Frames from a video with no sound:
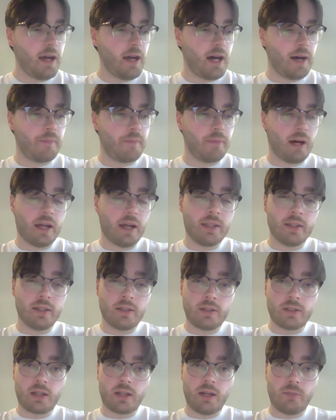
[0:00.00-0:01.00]
I think
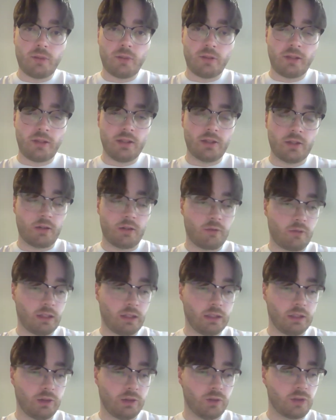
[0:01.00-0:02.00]
there's a couple of things that are
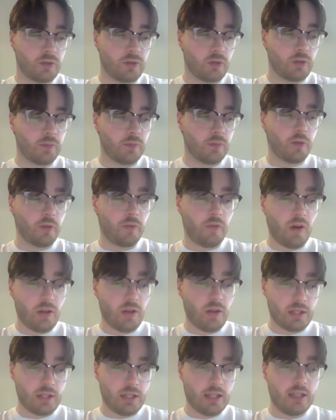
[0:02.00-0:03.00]
really useful. The
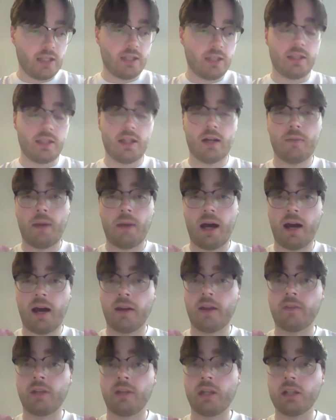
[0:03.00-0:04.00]
first is
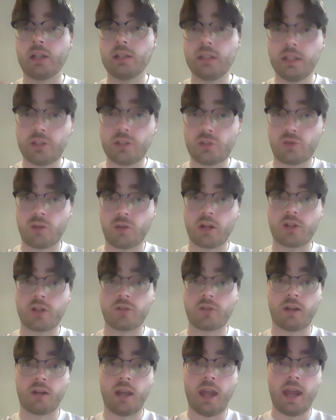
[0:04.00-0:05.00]
about having clear
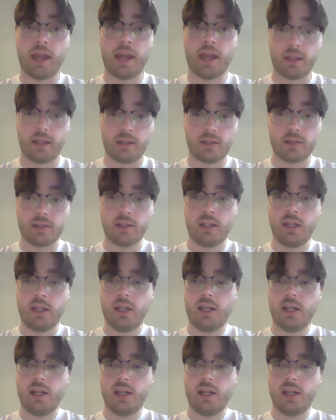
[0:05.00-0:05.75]
structure and headings.